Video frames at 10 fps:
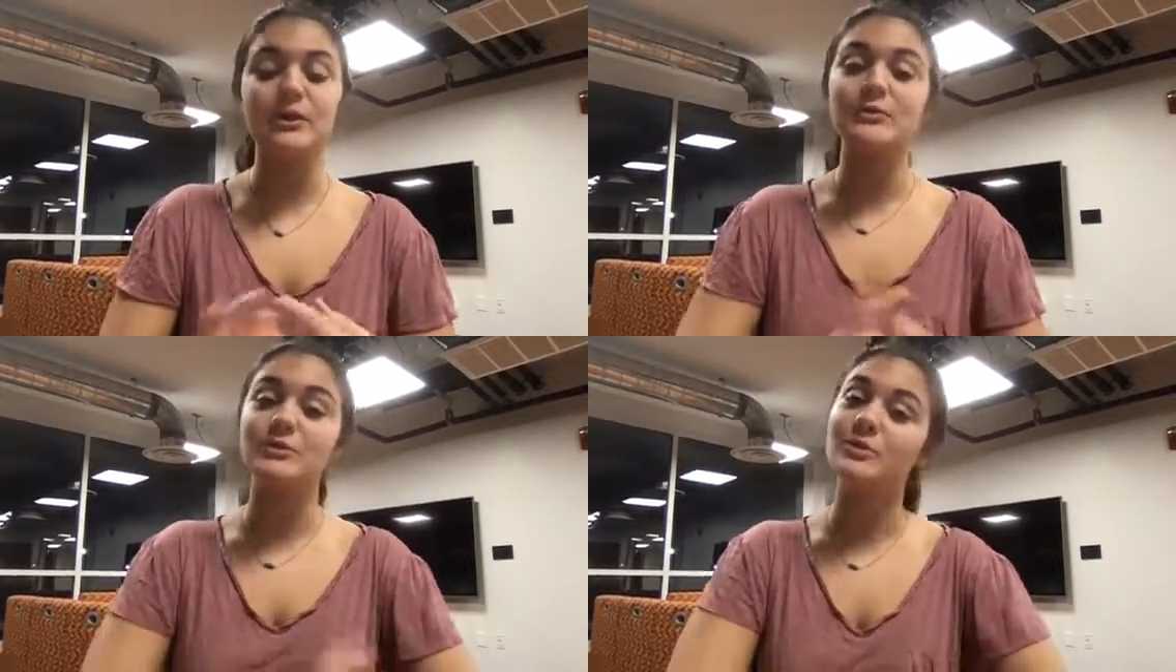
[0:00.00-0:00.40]

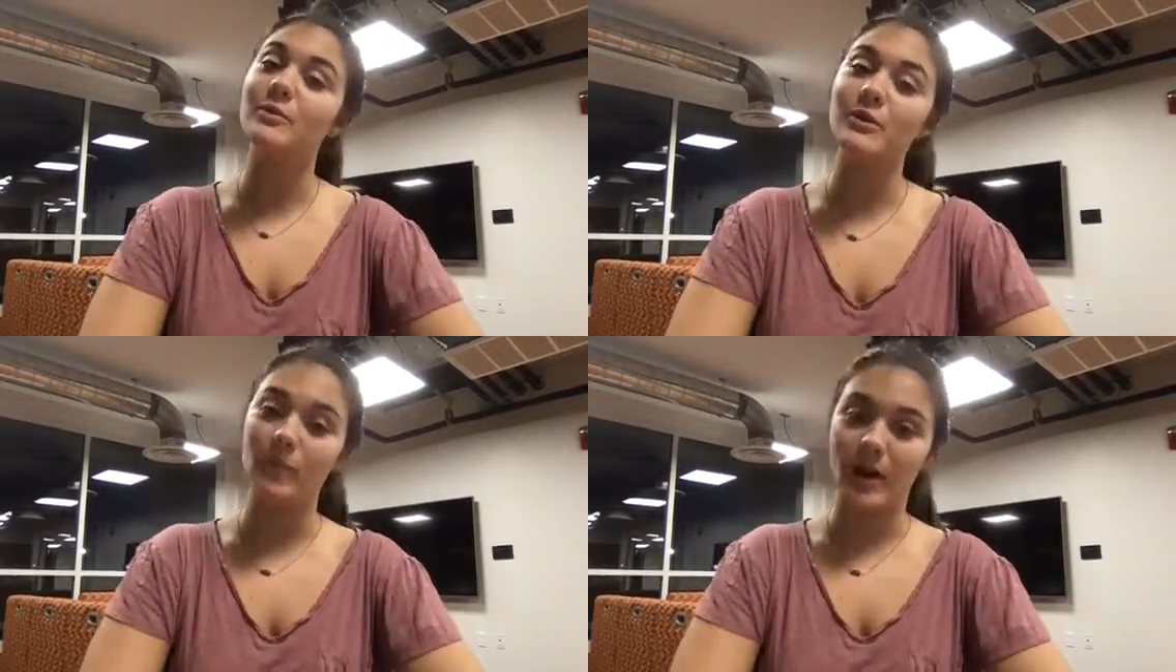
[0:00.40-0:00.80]
you do
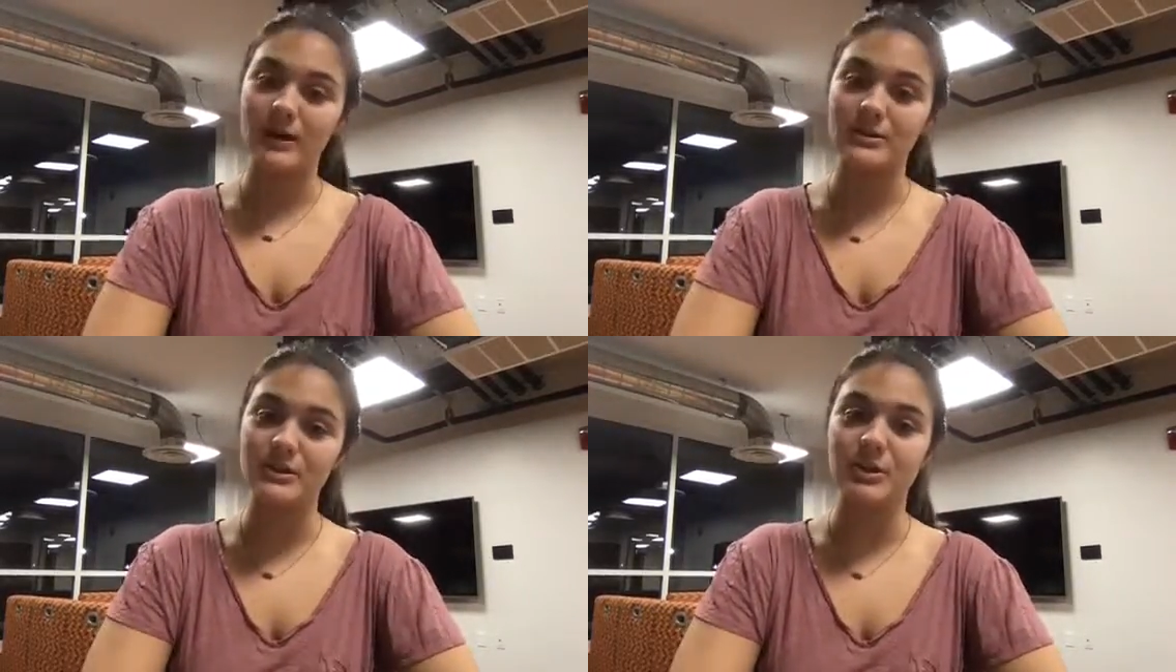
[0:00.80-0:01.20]
want to
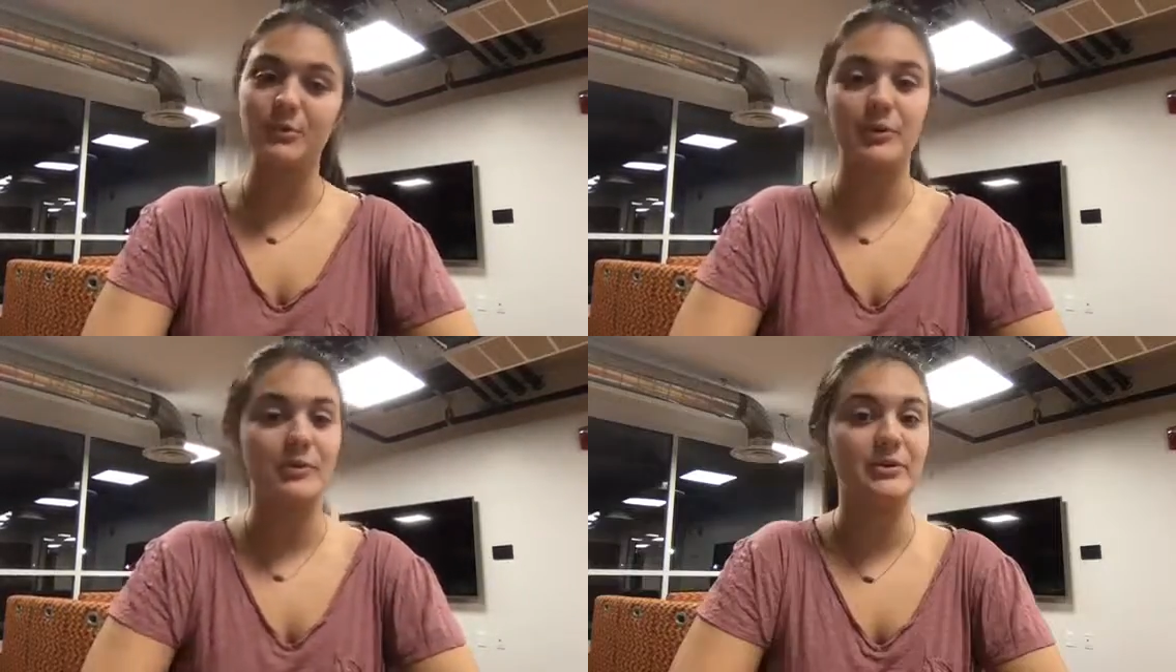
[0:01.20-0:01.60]
wash your
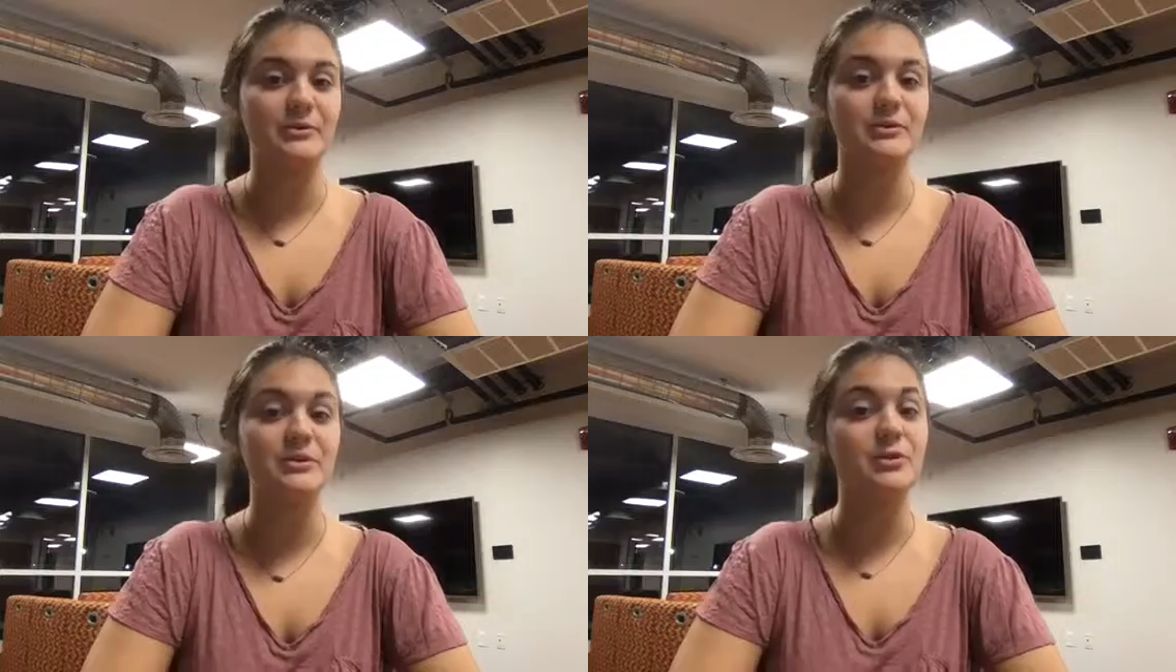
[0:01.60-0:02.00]

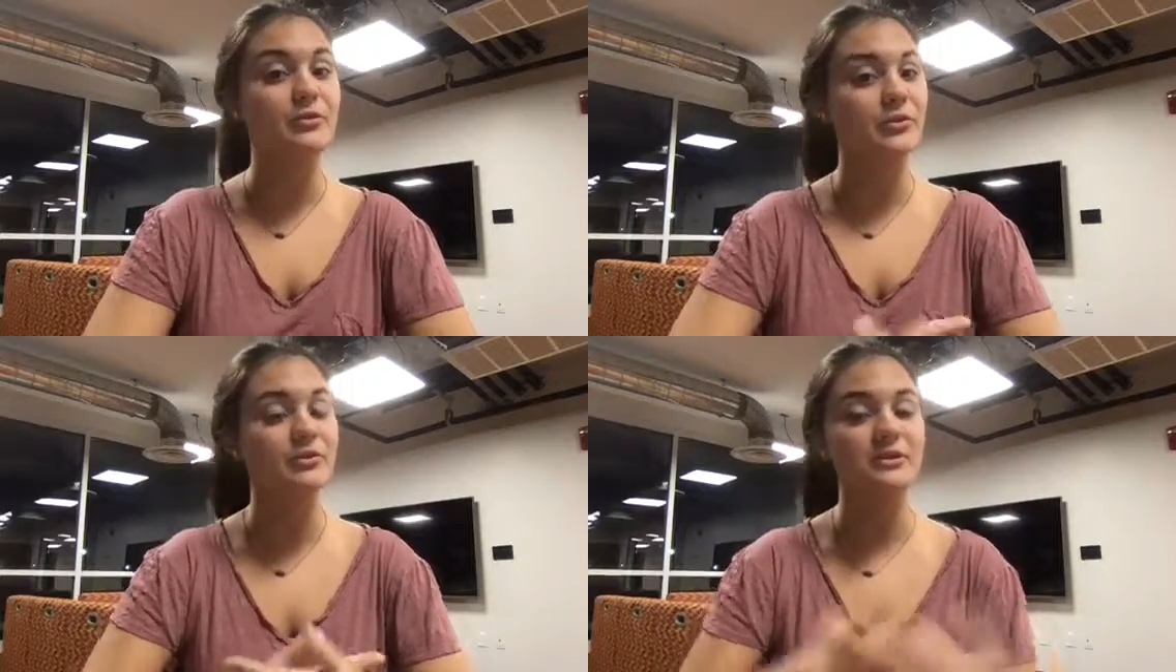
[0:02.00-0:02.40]
produce, so your
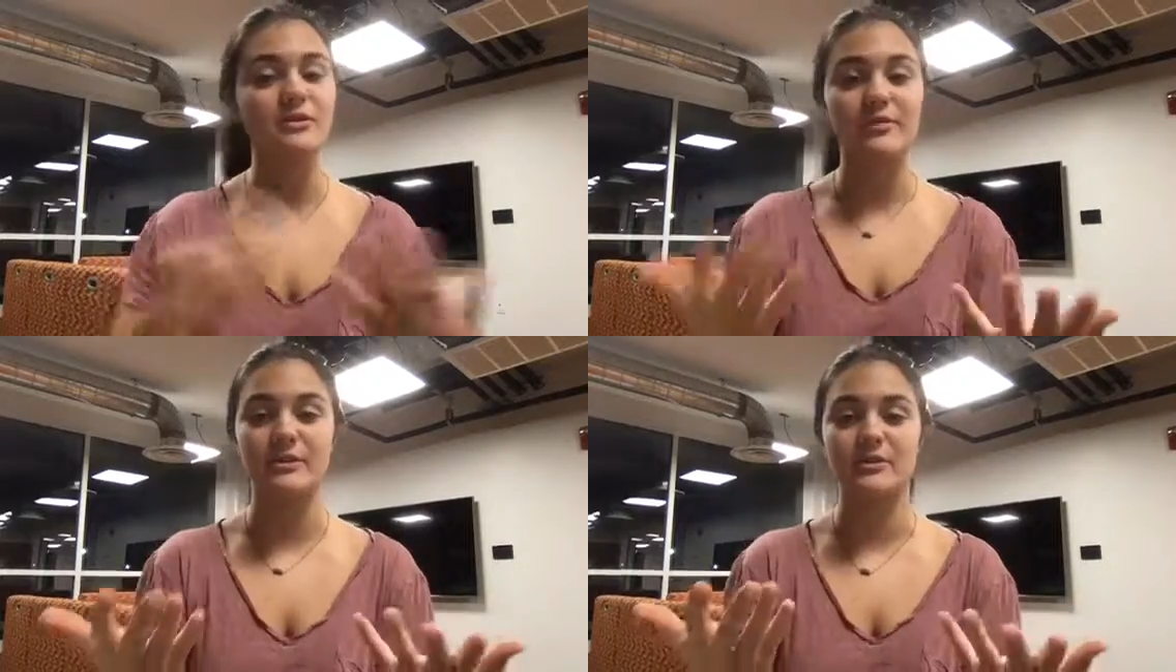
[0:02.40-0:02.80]
fruits and
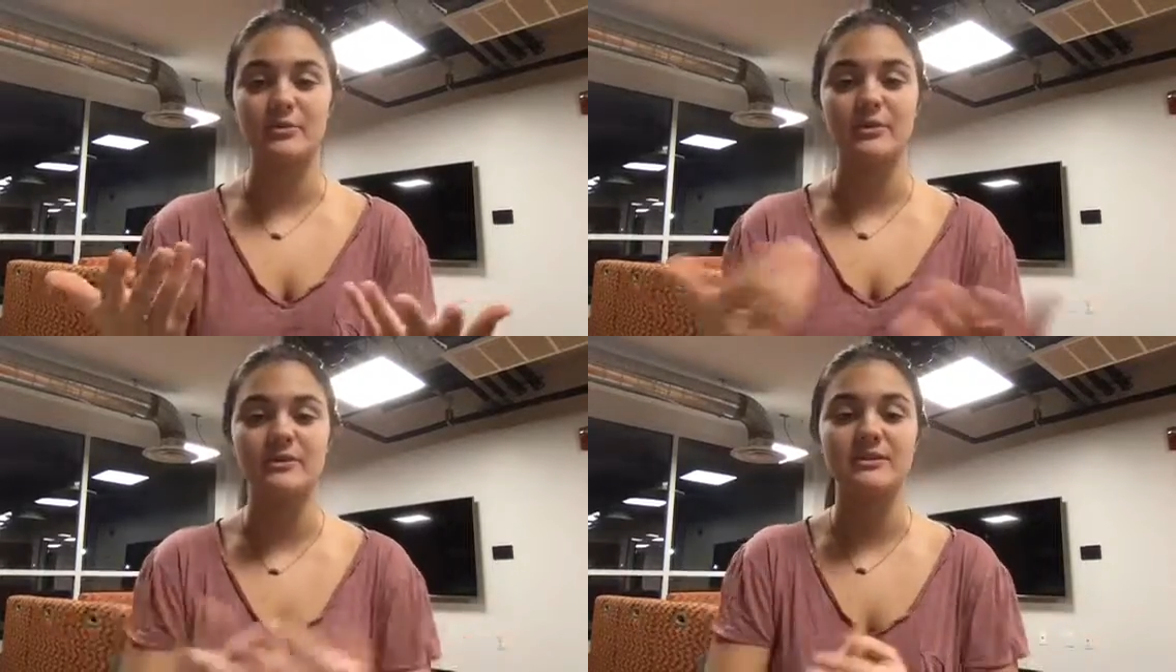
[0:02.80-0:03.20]
your
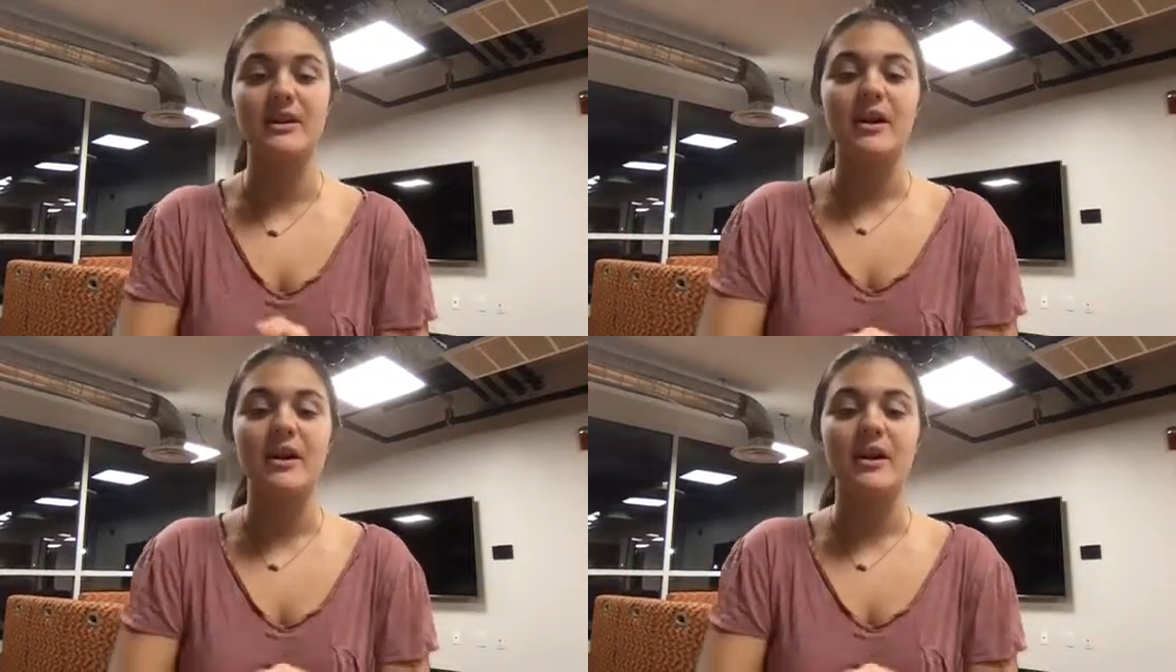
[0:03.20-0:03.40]
vegetables,